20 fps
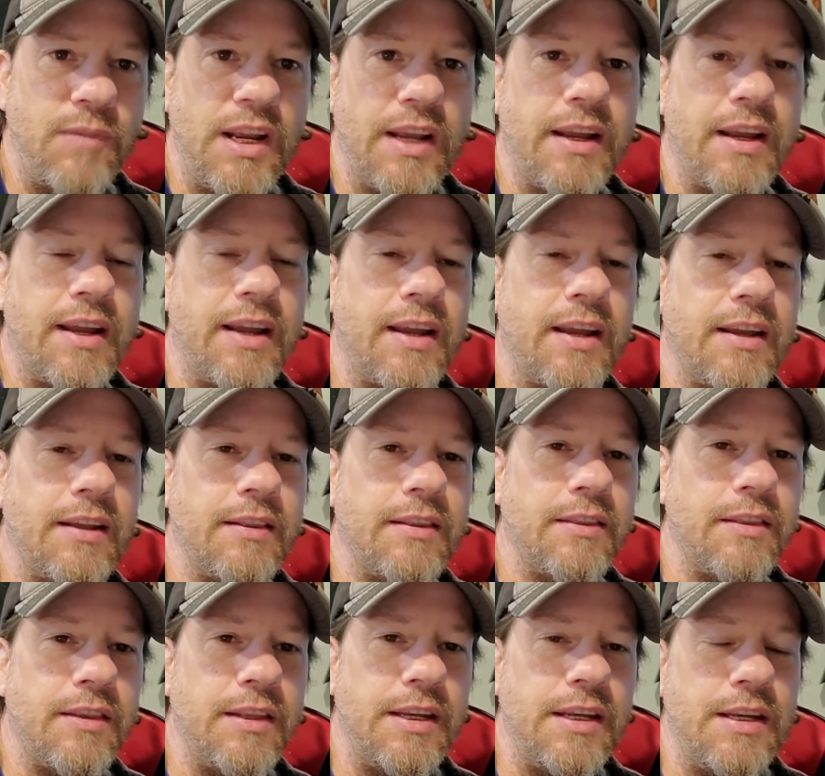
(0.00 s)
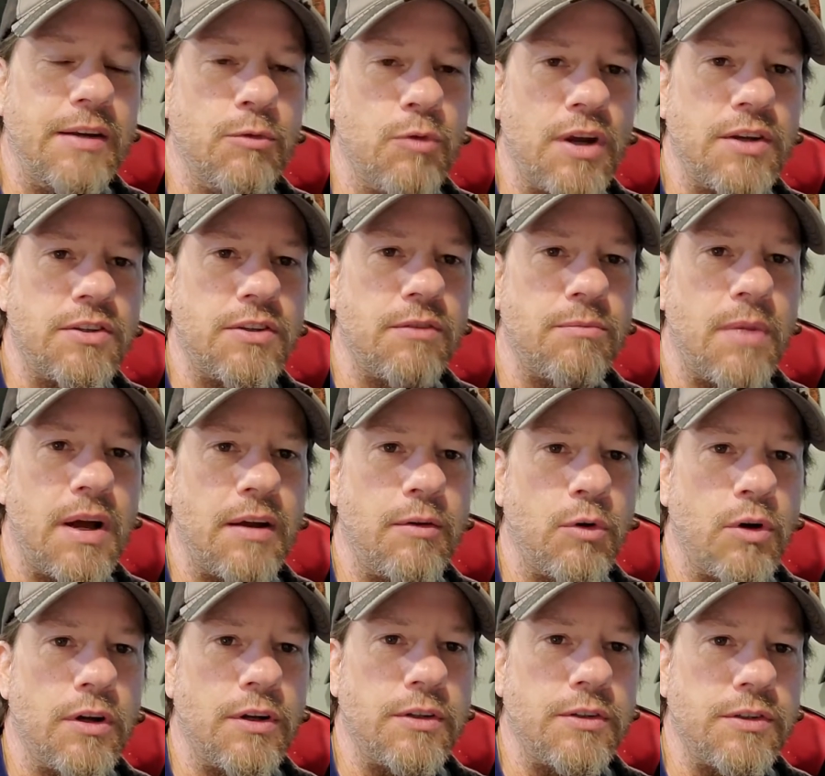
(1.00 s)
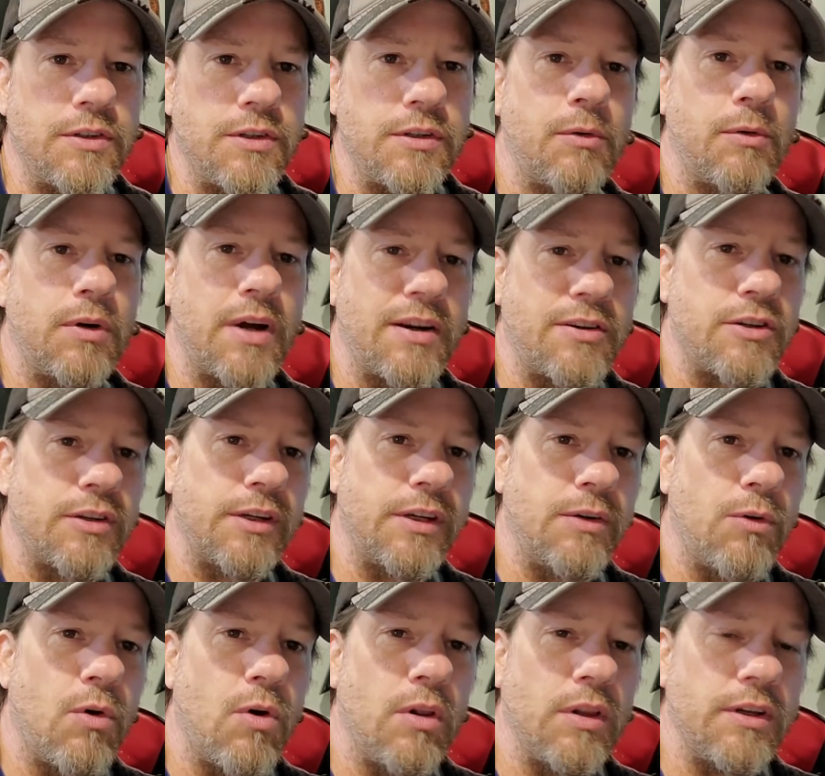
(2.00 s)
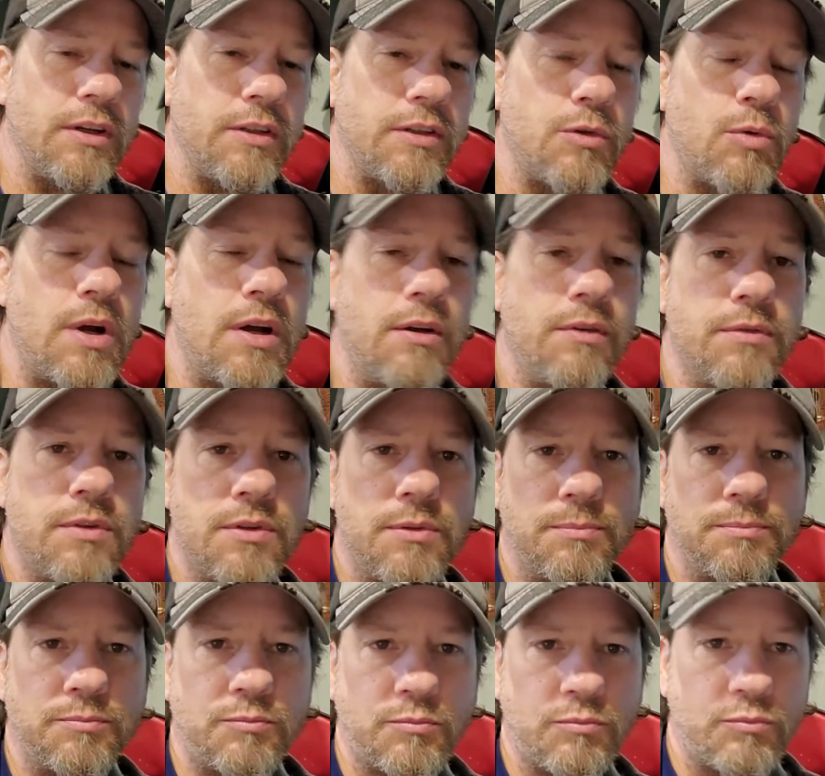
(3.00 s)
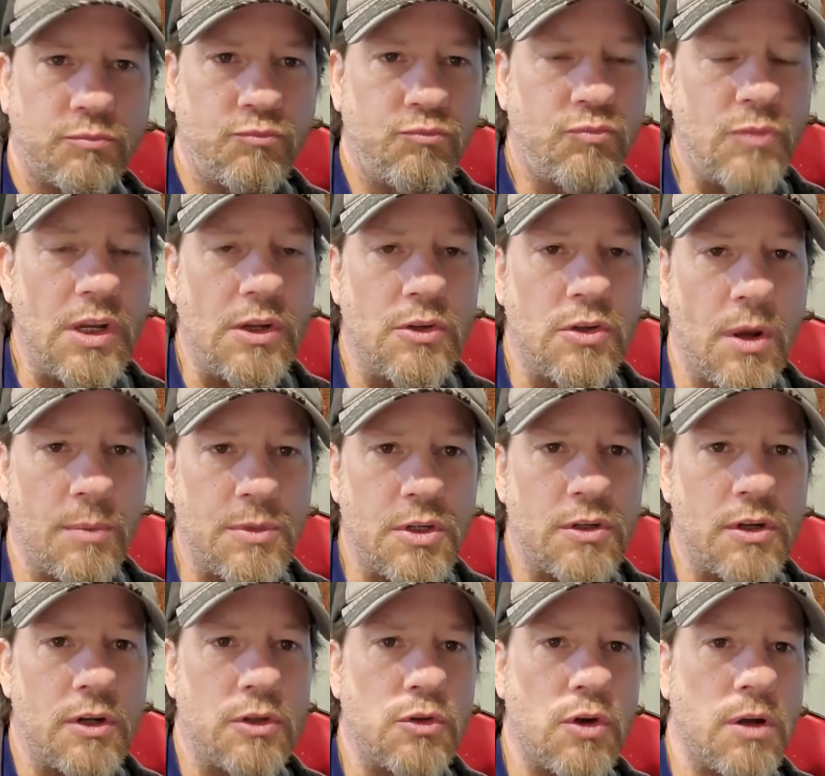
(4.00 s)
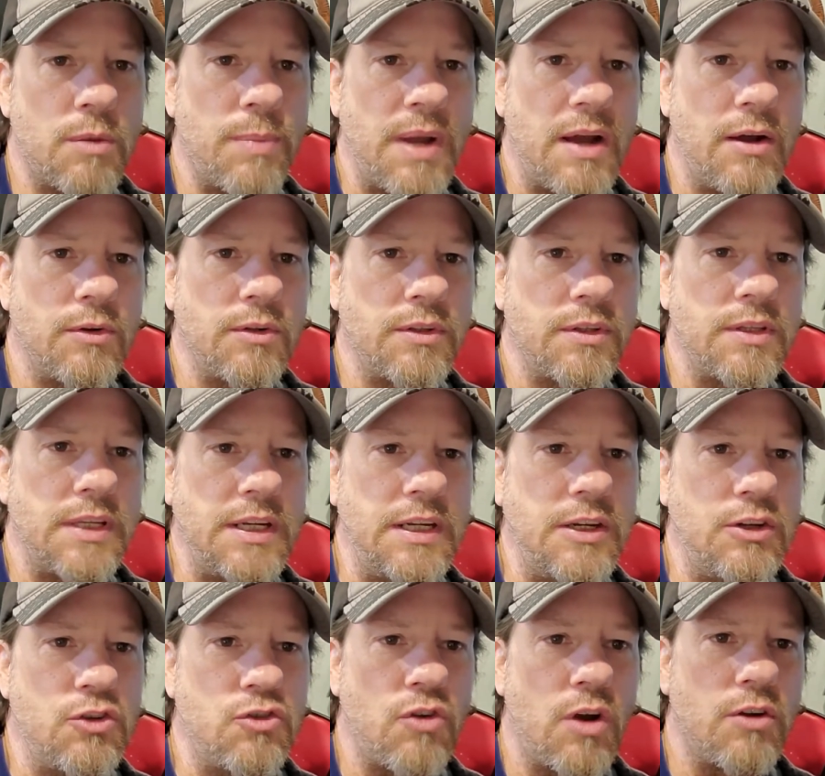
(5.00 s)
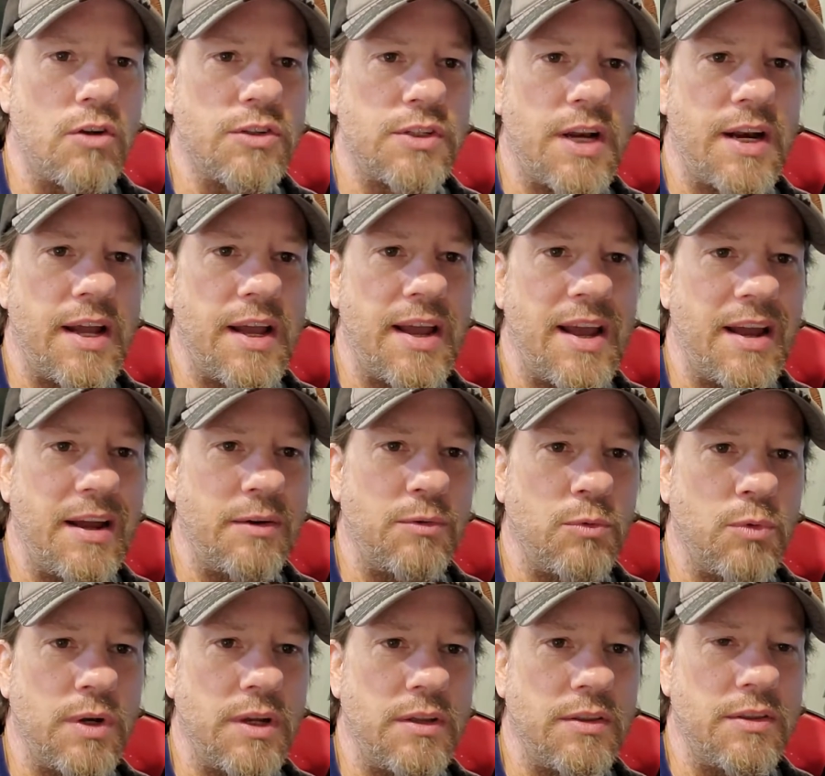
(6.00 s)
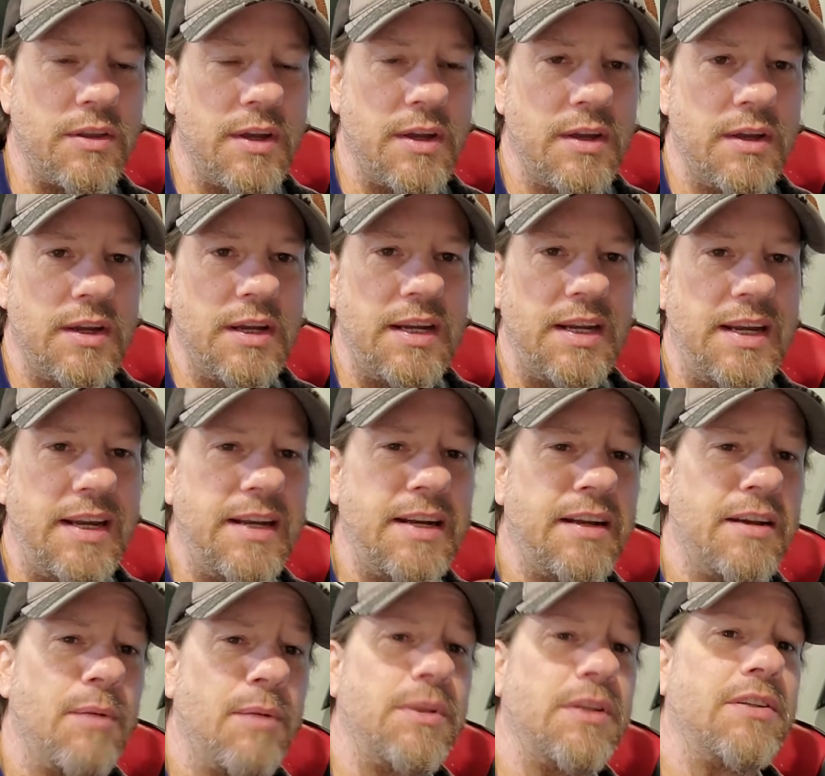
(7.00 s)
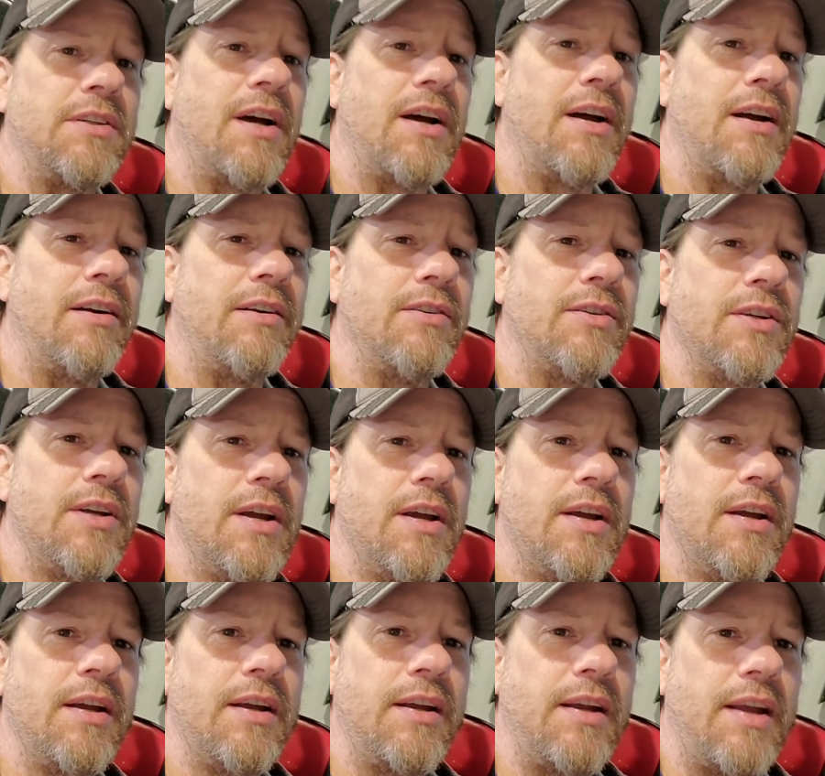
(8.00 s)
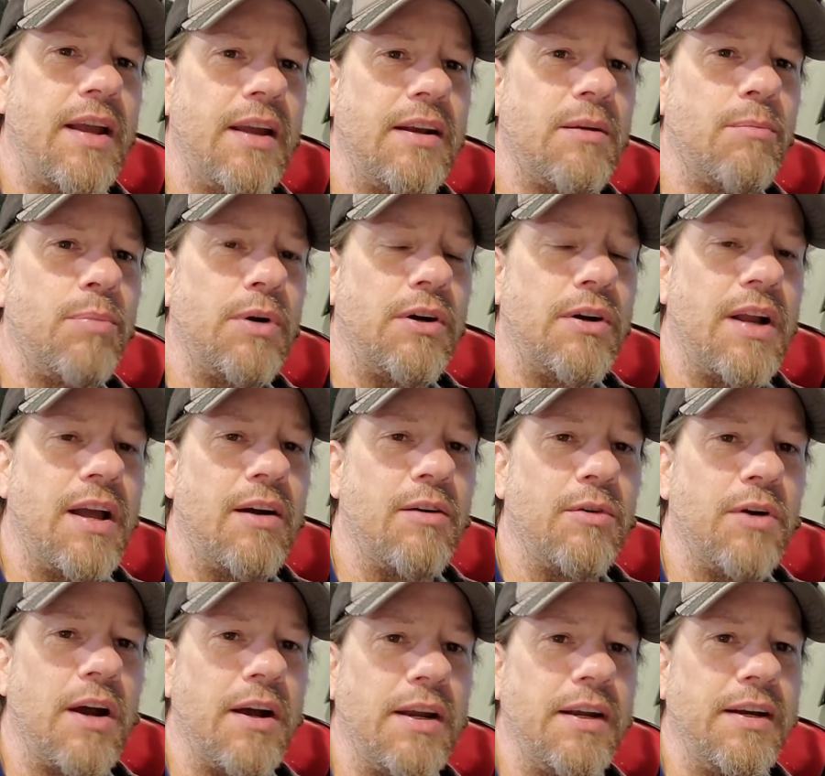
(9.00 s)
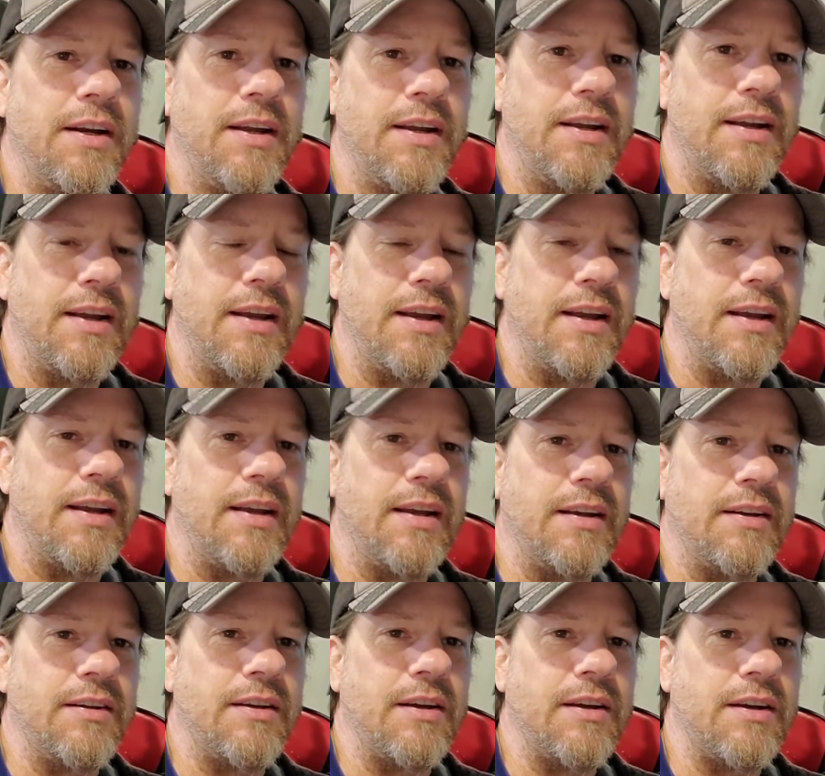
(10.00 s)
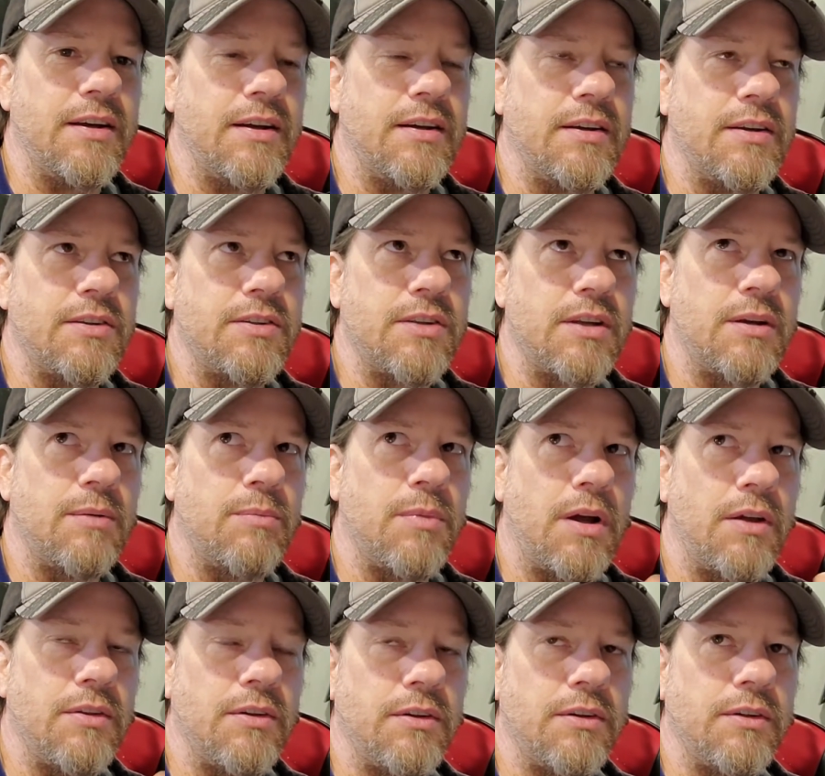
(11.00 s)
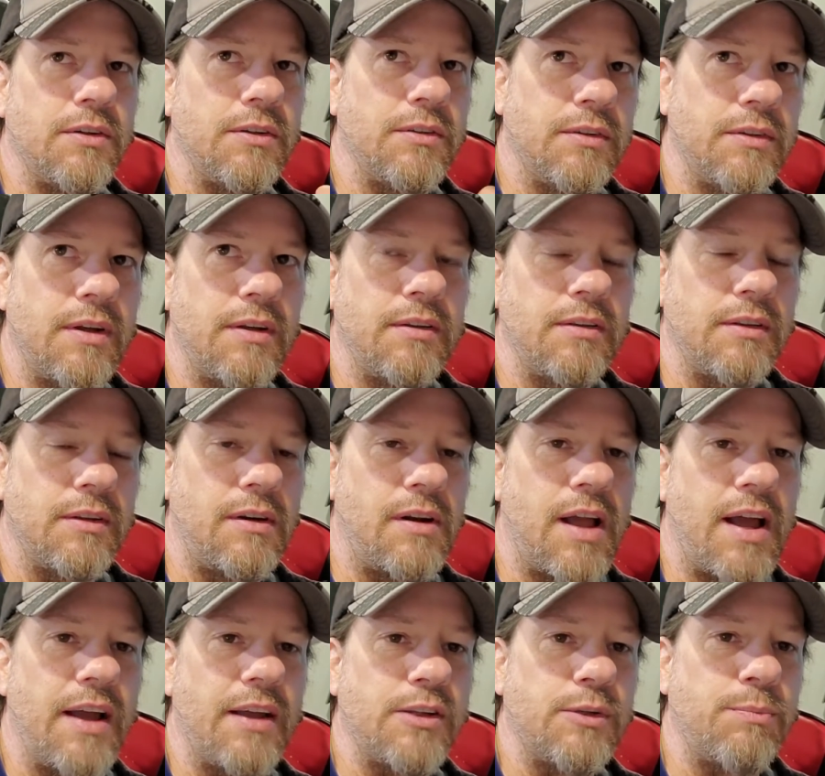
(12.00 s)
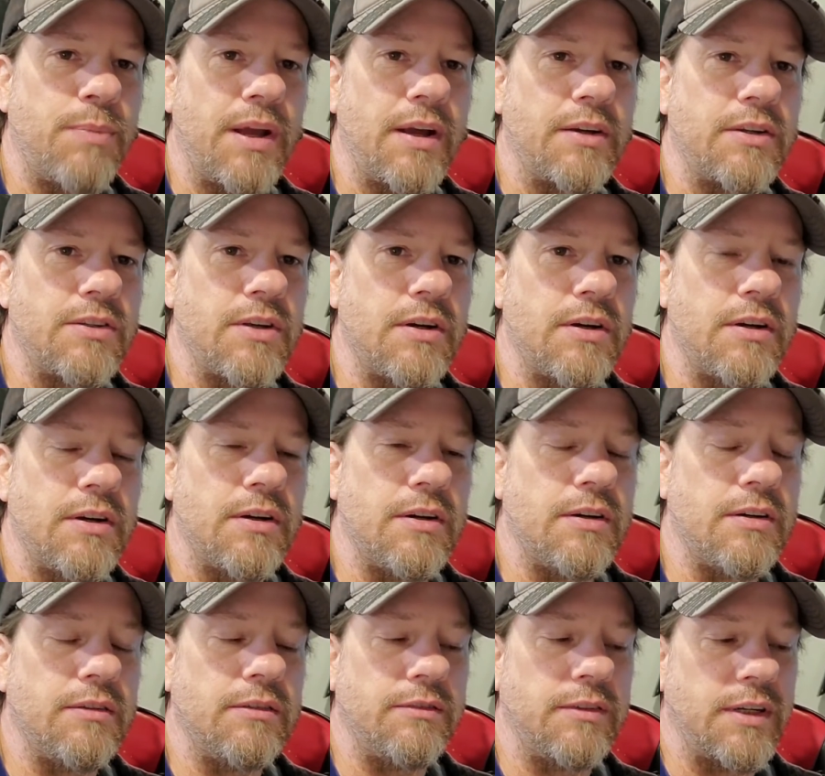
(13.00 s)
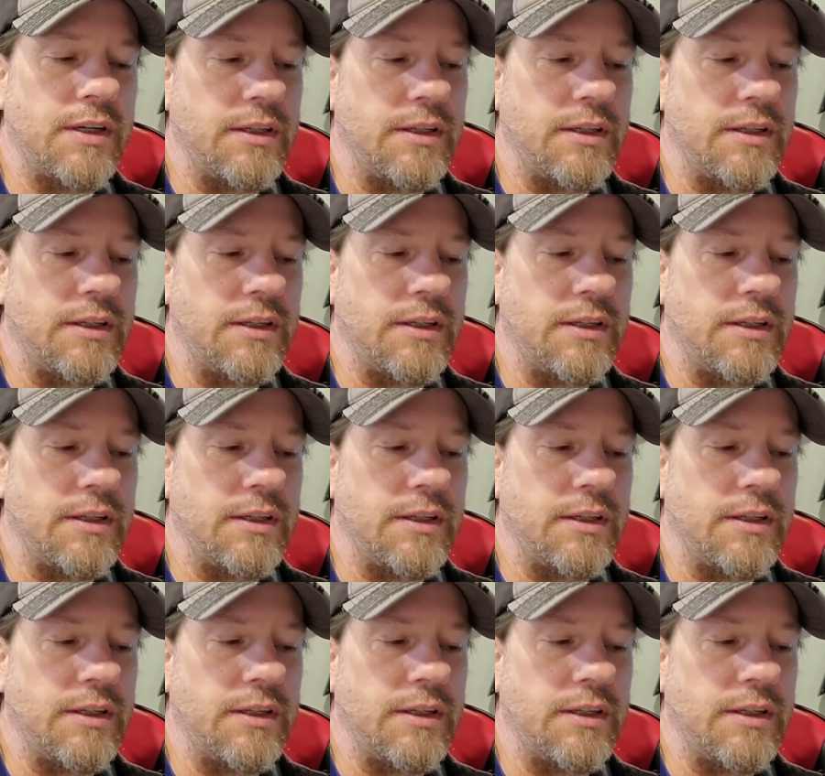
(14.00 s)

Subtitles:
and the rest of my runs were actually all in the 12s. So I'm just going to talk about the struggles that I had with heating up the tires, getting the burnout right, and some other little aspects of